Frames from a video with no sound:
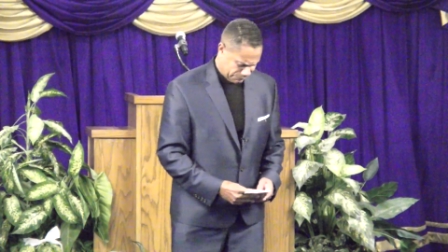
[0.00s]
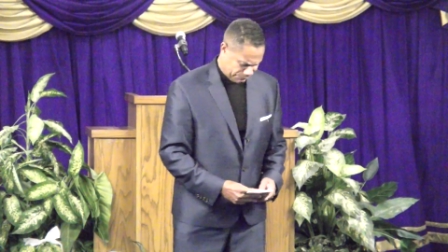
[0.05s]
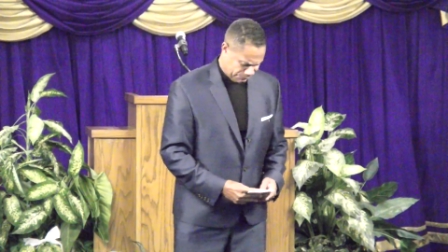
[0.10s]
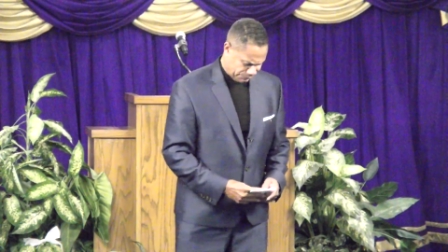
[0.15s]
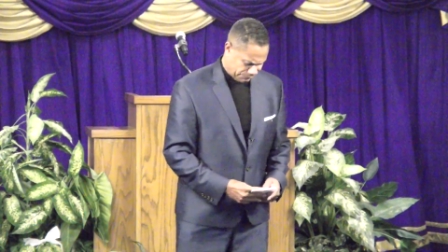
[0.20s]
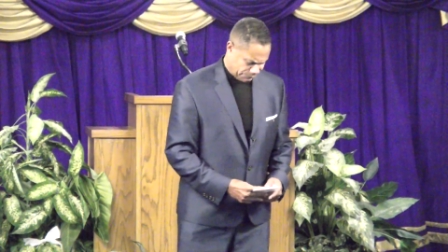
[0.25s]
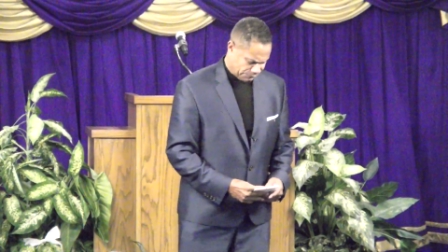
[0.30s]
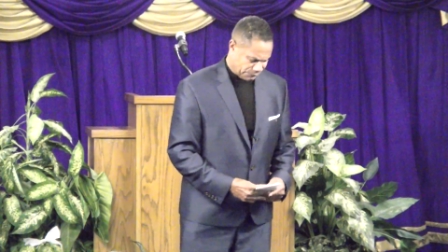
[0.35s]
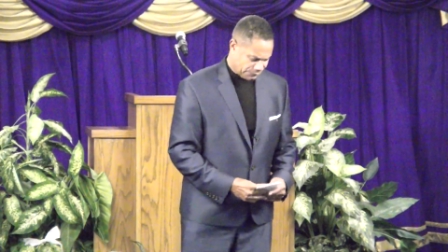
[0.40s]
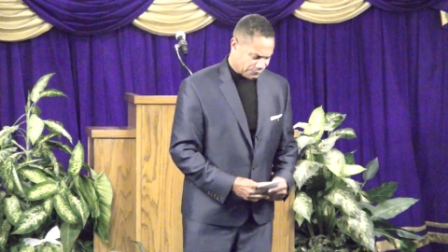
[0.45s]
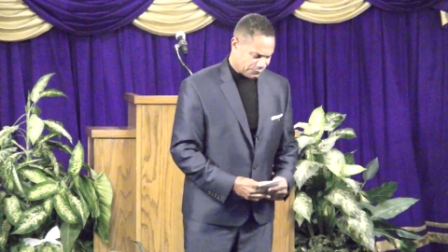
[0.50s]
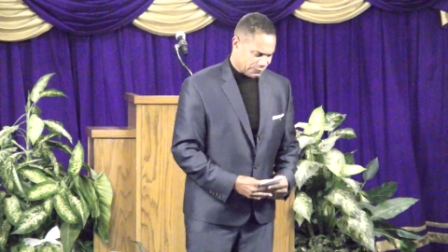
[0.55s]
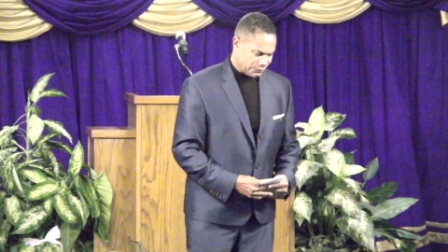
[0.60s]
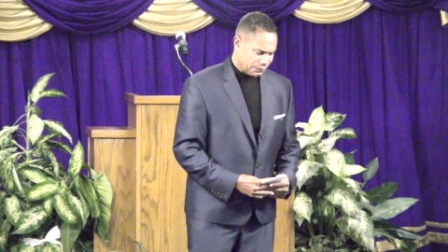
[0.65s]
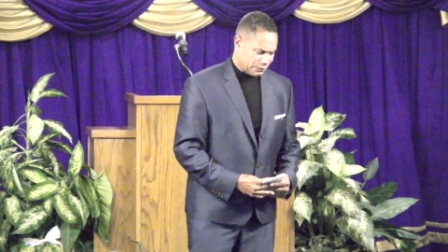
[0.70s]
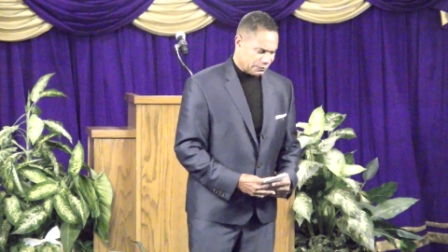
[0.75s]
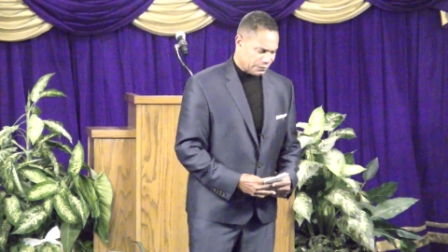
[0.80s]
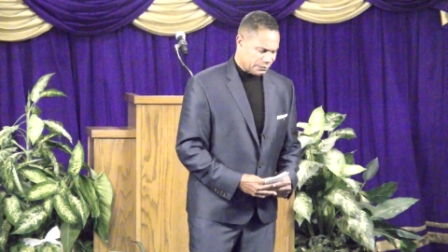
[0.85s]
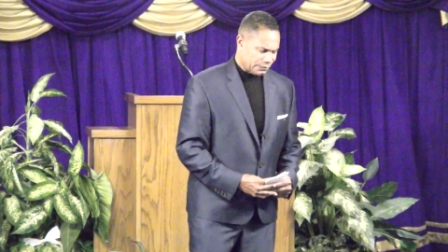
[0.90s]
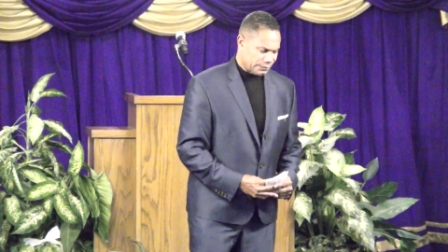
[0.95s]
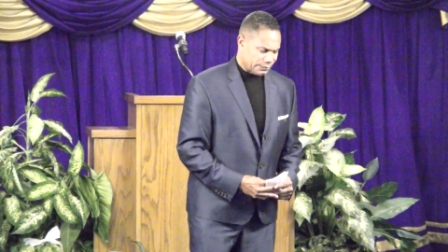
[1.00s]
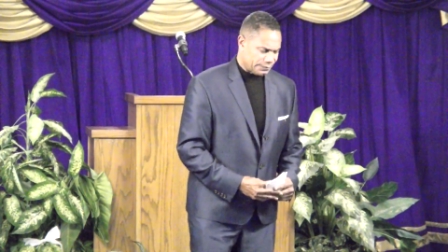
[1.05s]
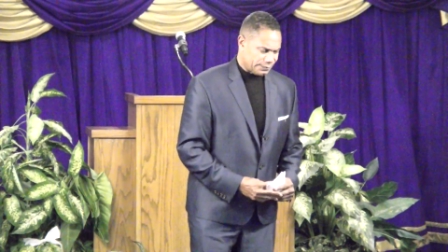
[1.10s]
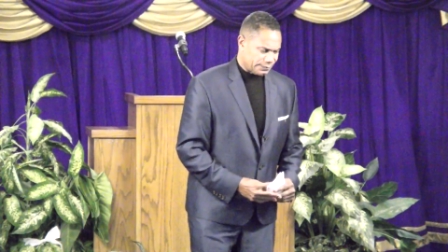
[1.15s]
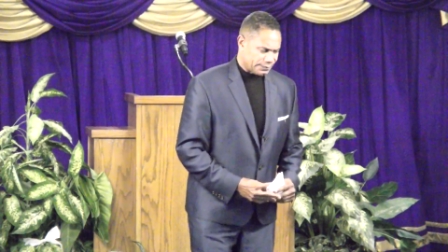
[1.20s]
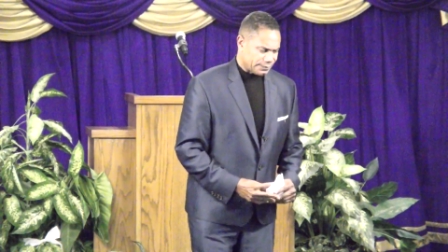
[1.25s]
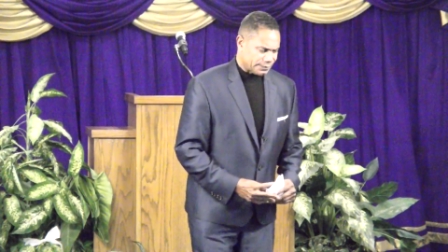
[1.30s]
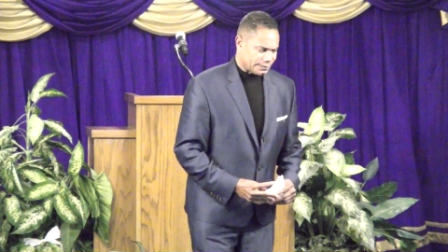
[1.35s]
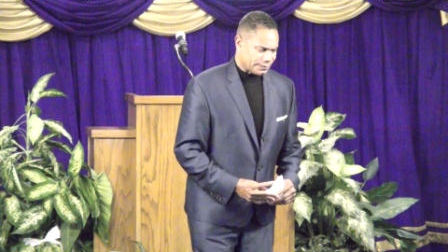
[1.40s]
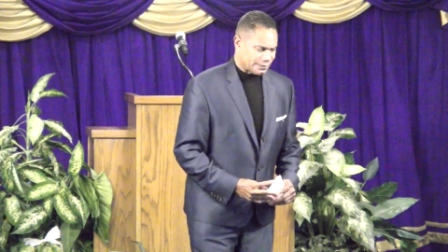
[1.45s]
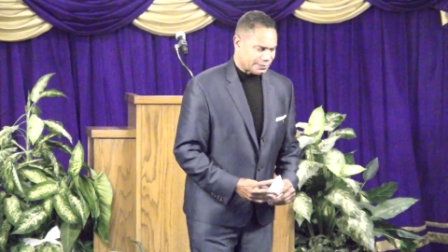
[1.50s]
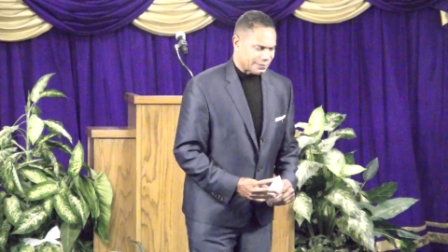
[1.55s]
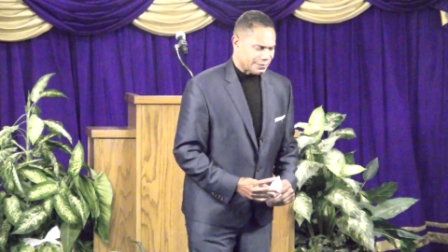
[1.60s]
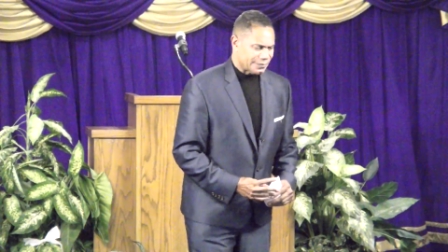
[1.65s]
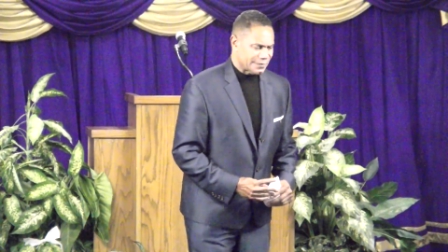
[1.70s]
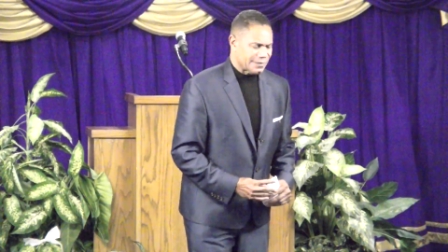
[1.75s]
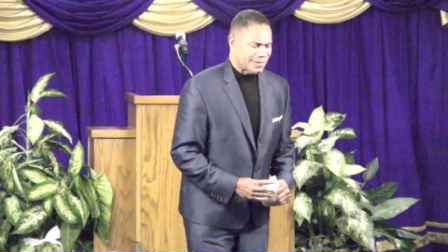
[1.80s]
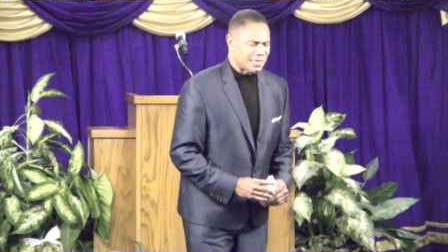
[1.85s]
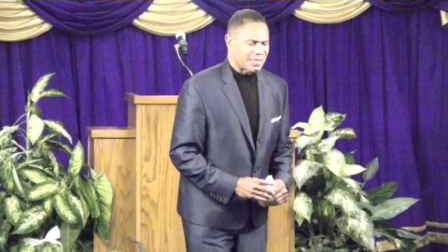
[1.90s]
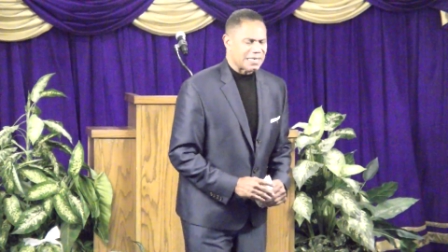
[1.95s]
Instruct others.
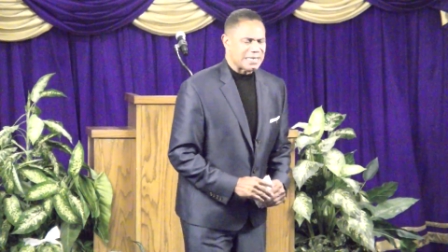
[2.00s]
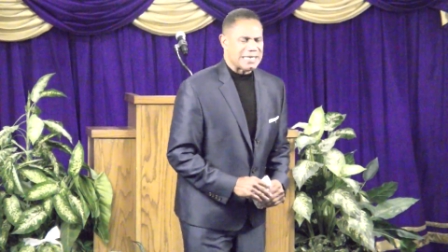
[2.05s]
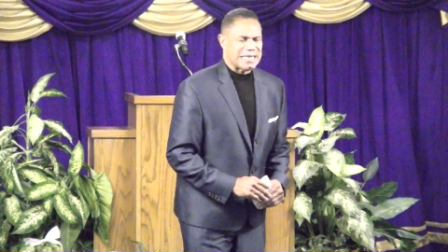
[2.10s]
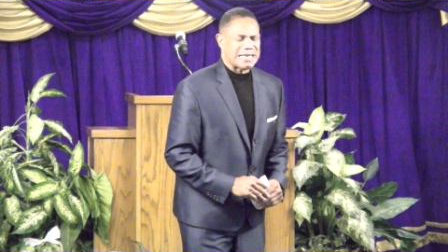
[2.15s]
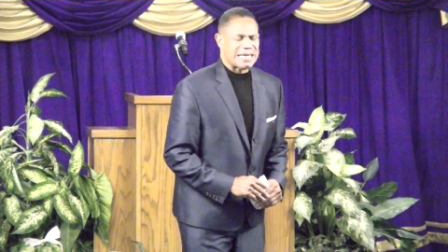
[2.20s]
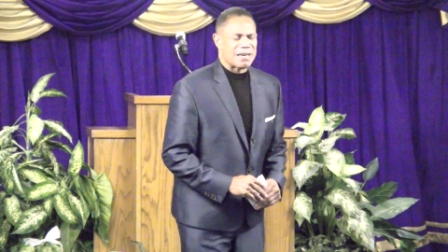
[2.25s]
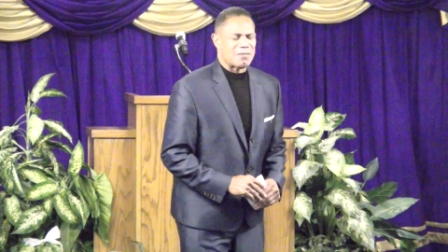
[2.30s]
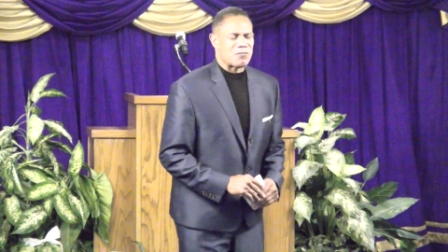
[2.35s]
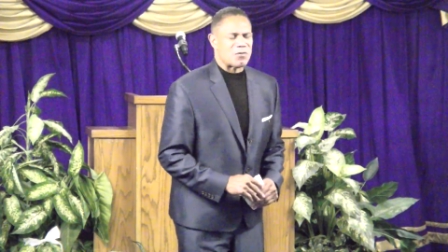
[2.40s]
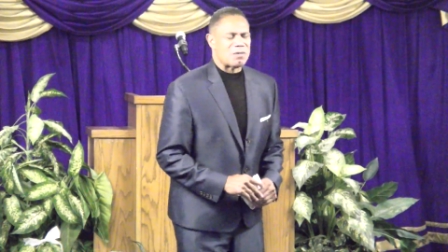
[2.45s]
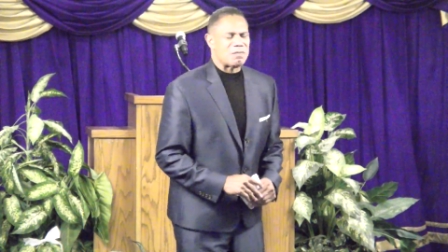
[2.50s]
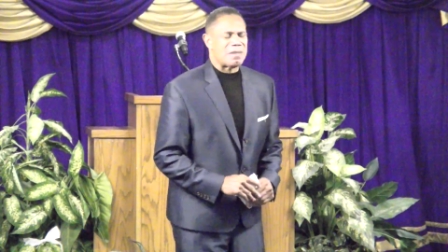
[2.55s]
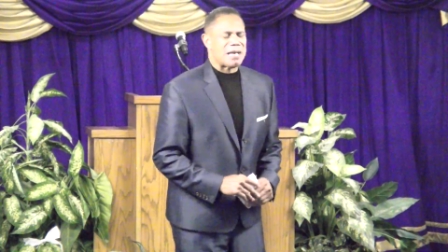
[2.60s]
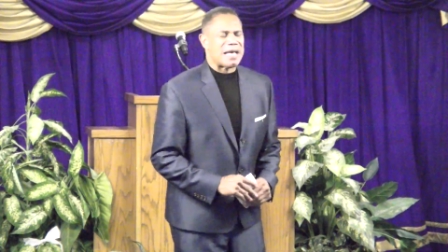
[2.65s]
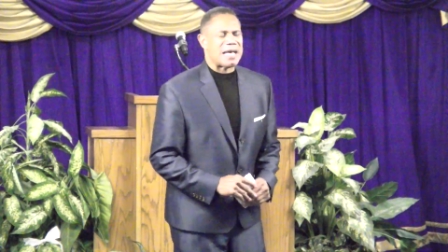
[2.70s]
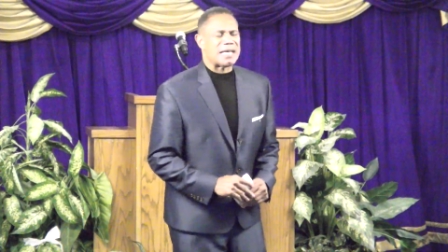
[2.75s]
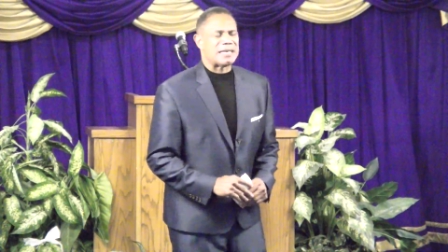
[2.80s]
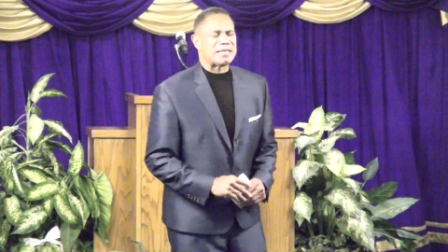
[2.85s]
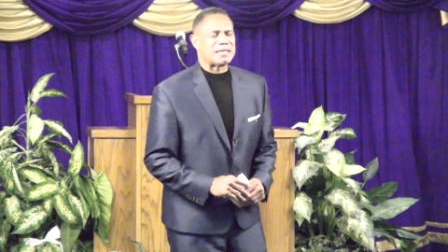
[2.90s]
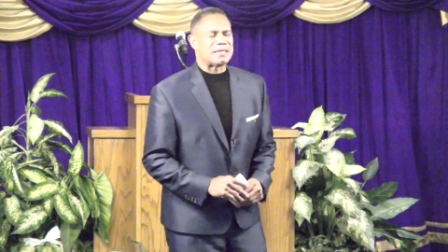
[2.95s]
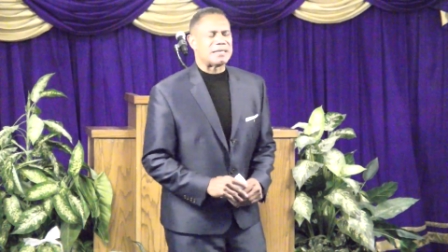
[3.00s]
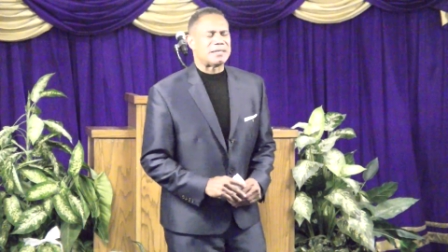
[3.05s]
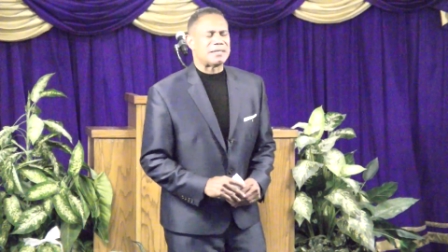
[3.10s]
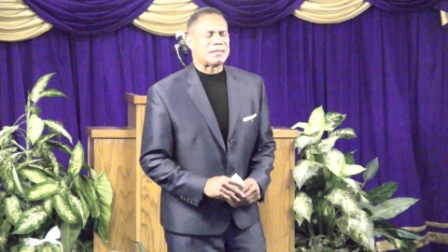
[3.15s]
And again, I'm reminded